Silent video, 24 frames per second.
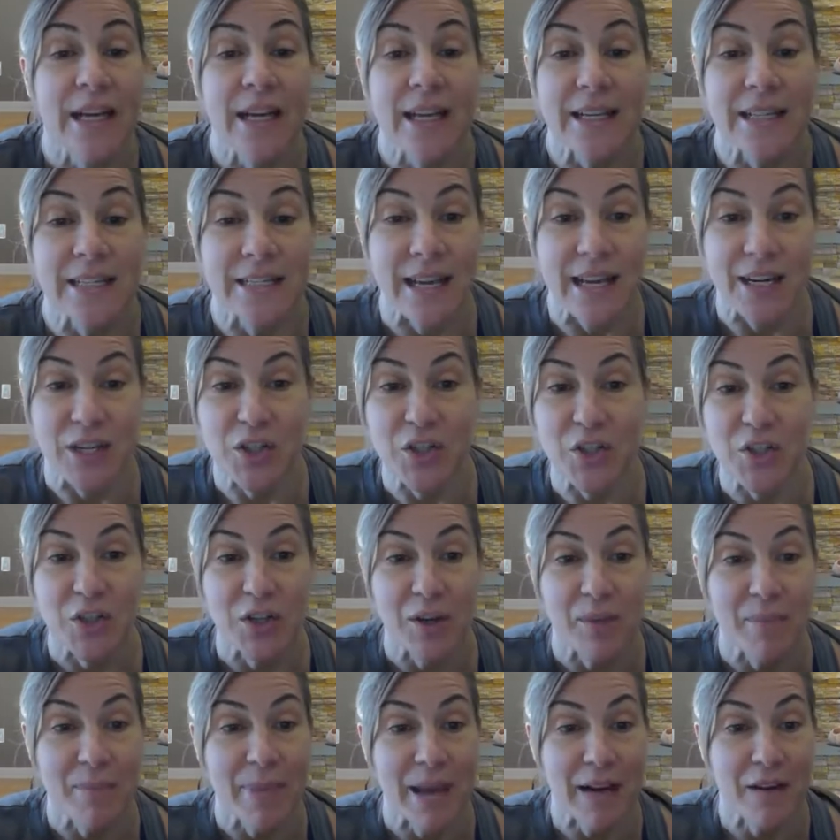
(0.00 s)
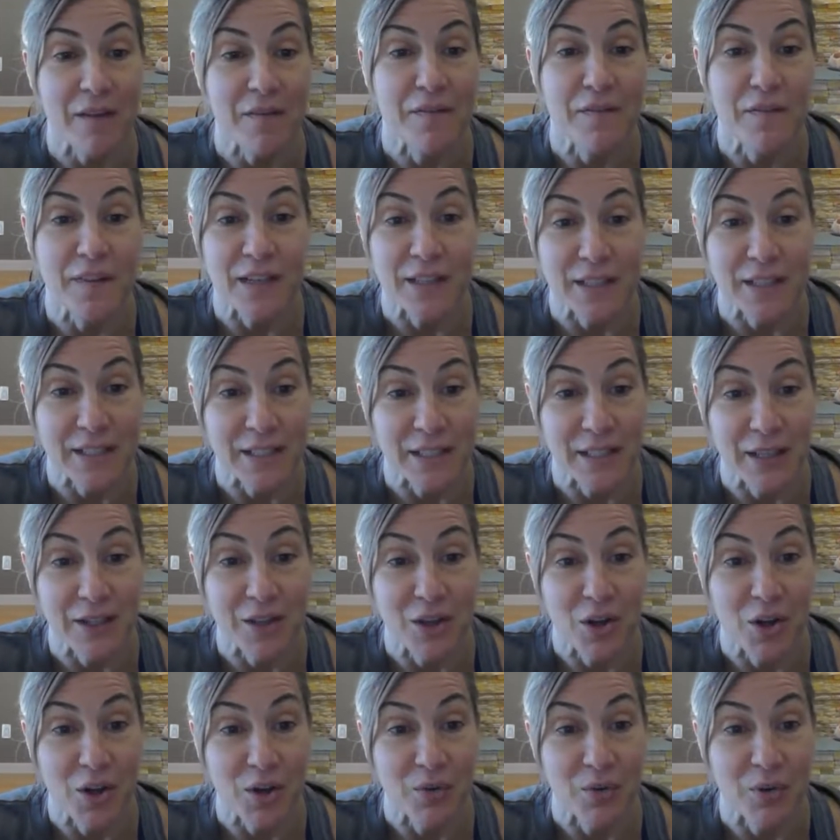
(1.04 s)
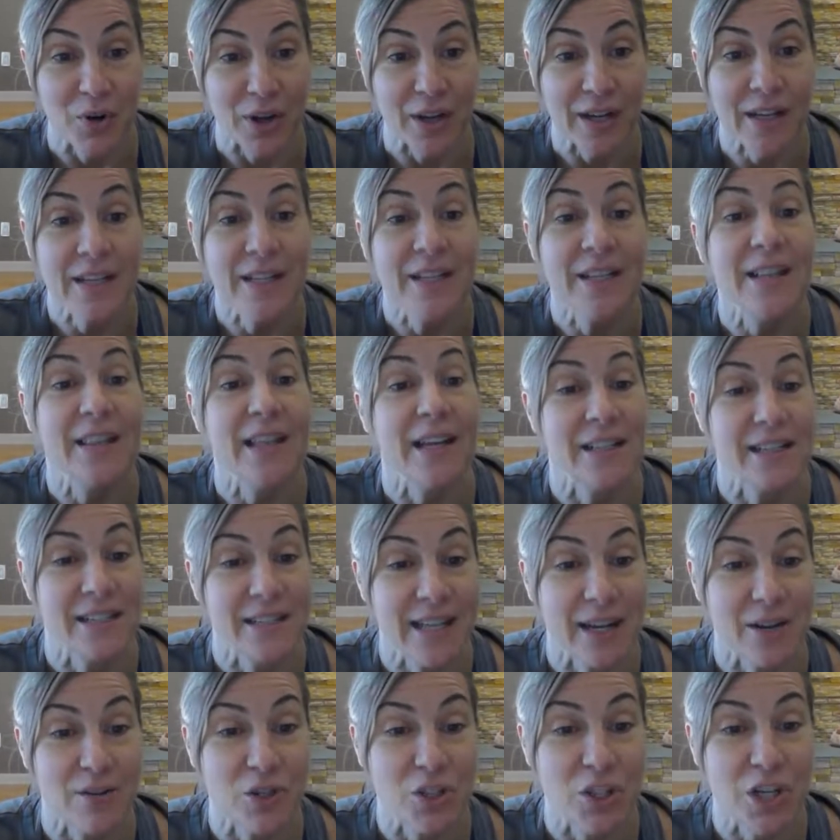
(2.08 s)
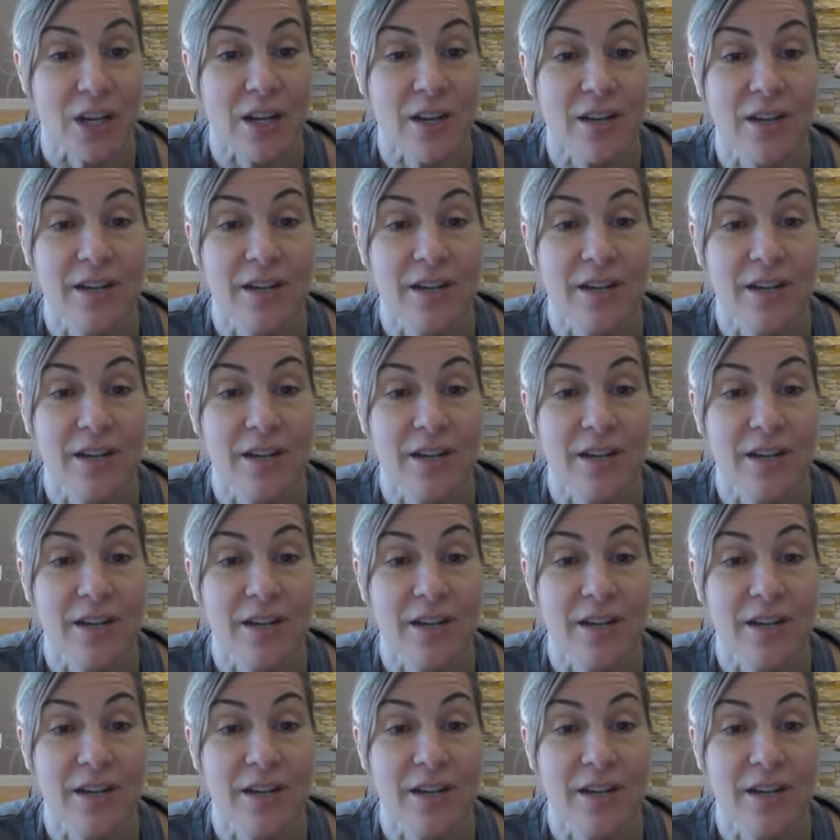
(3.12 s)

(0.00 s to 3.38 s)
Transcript: is actually going to benefit us in the long run. That's saucha.